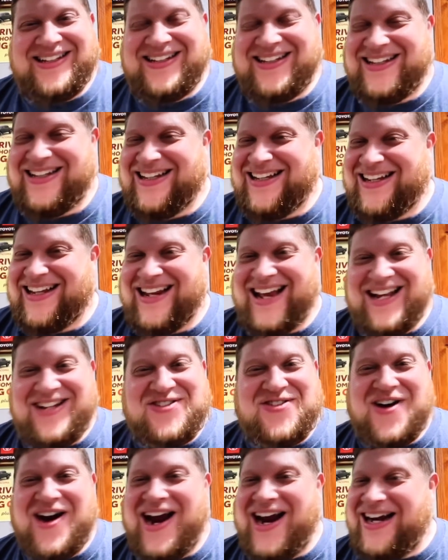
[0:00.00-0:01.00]

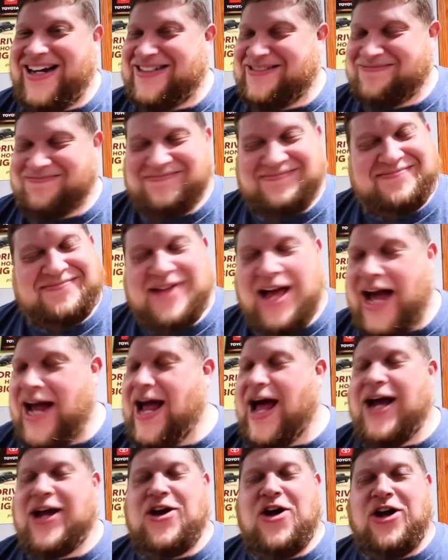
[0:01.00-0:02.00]
right. I
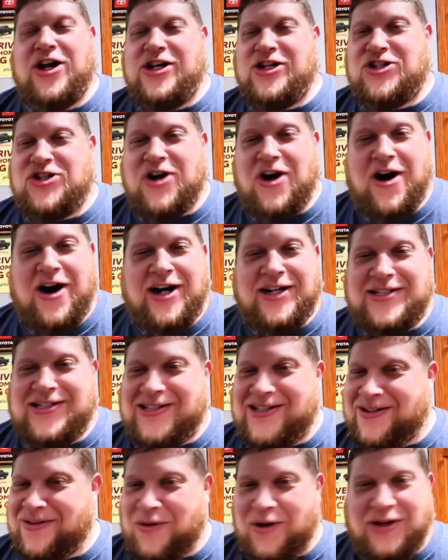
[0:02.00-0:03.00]
got good
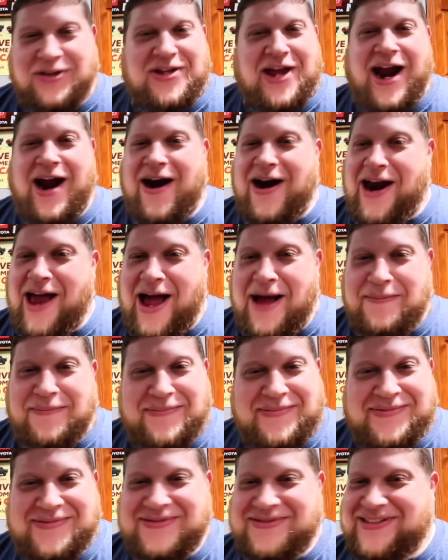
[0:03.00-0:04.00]
insurance. We'll tear it
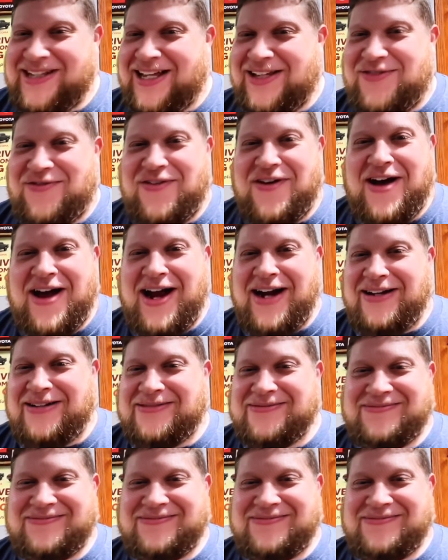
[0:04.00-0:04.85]
up. It's fine.